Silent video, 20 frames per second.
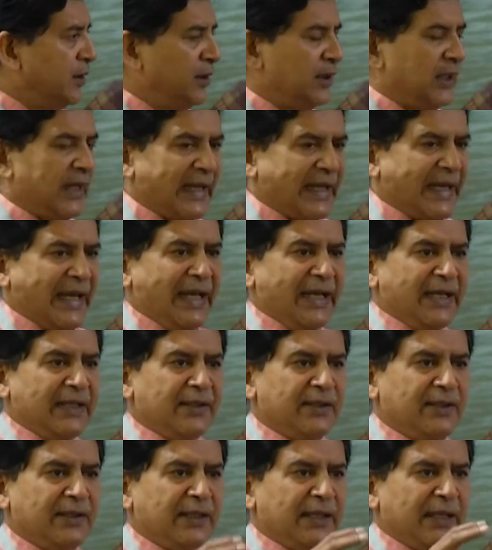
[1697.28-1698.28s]

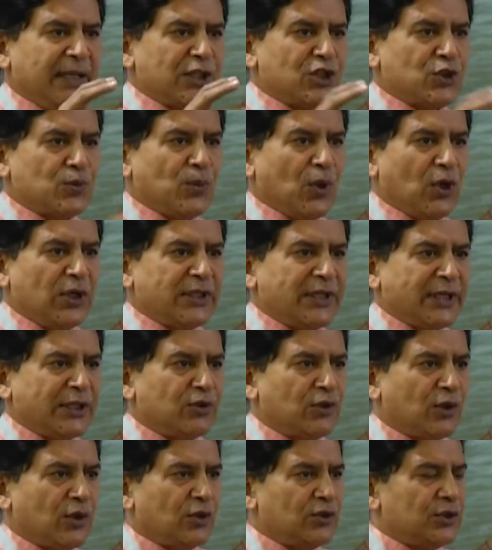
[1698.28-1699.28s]
Again, a small
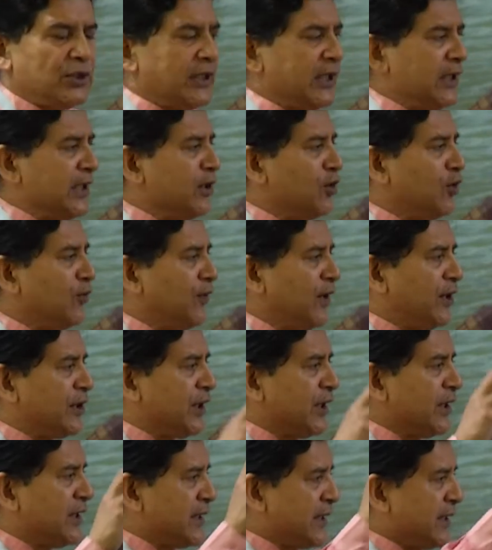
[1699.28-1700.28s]
technological
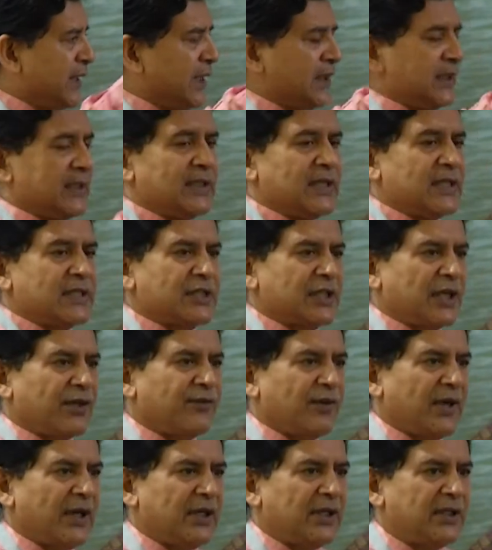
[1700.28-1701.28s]
innovation started in
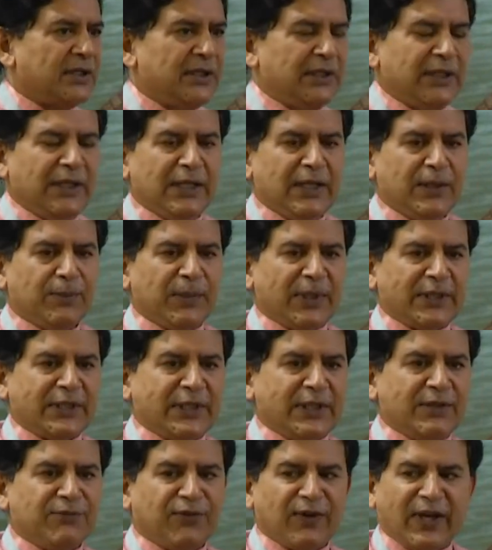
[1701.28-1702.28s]
Savar, but
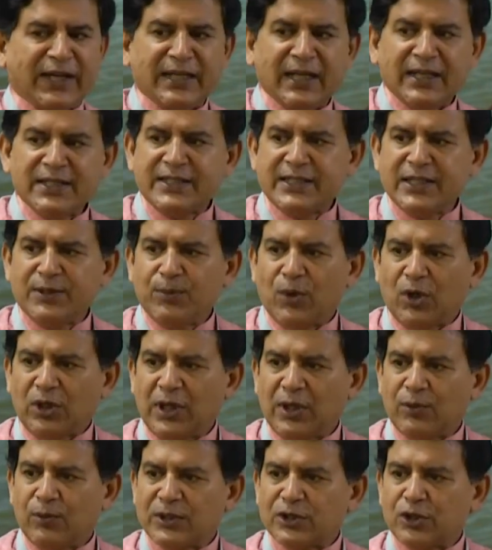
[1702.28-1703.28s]
the financing
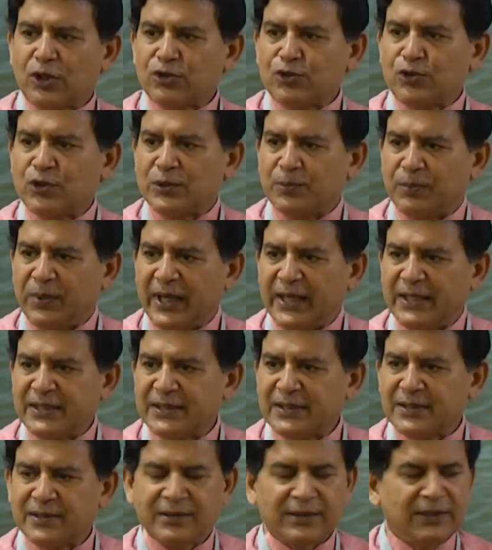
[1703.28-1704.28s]
model was also in
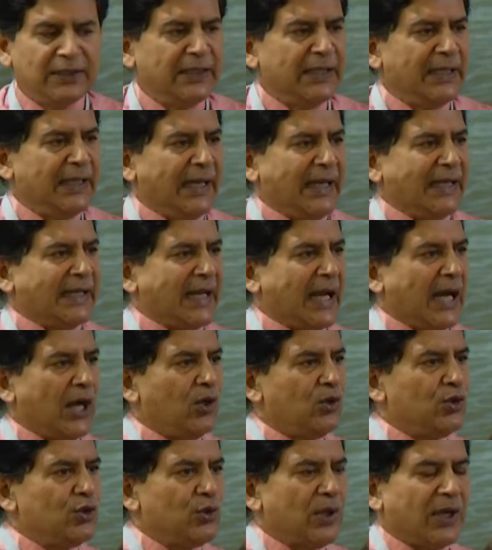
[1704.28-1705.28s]
place. And now
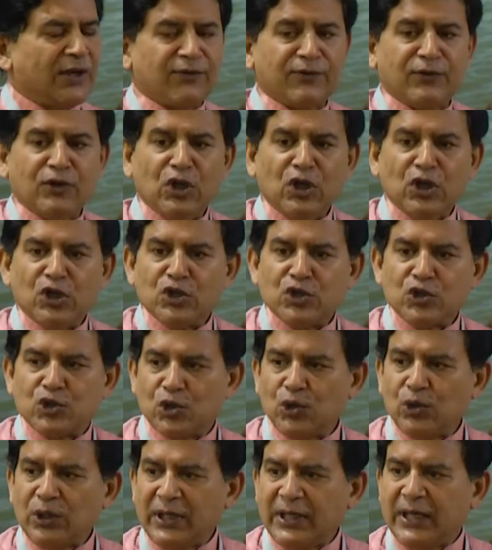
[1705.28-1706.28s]
you have
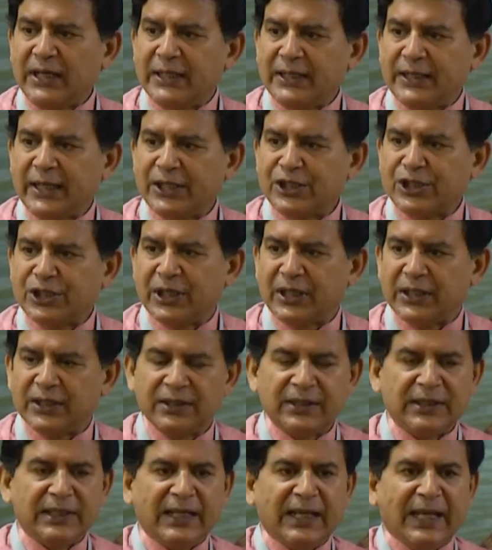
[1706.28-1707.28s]
solar irrigation
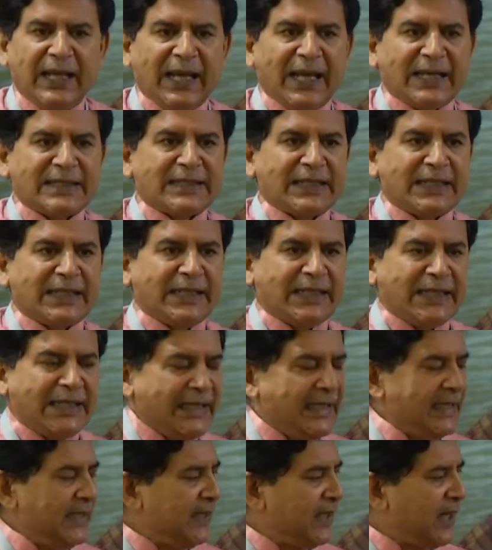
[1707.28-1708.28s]
as a
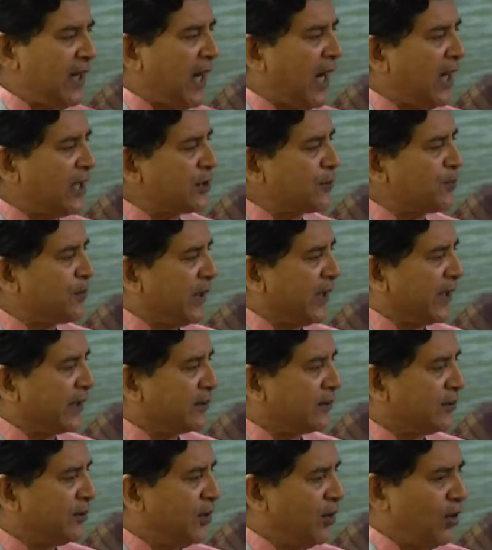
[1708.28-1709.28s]
key
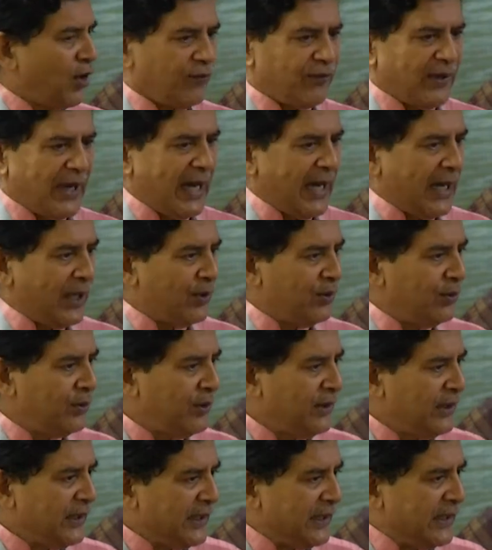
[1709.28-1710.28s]
aspect of
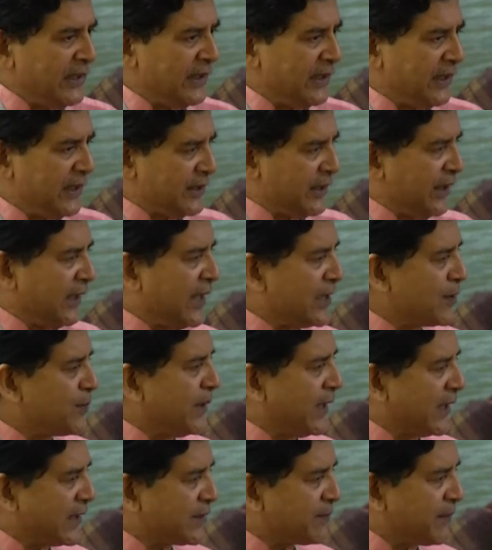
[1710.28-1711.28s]
how irrigation has been
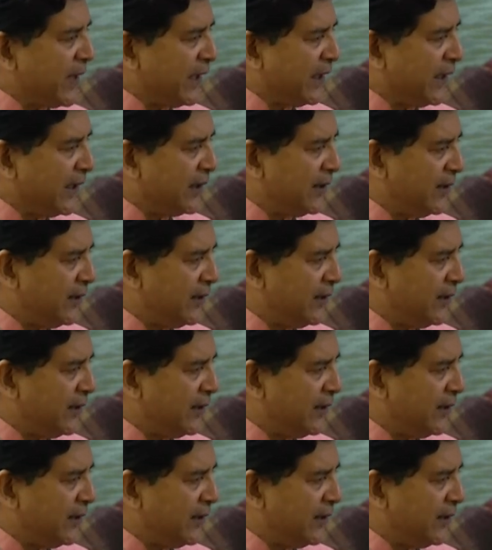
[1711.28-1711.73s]
expanded.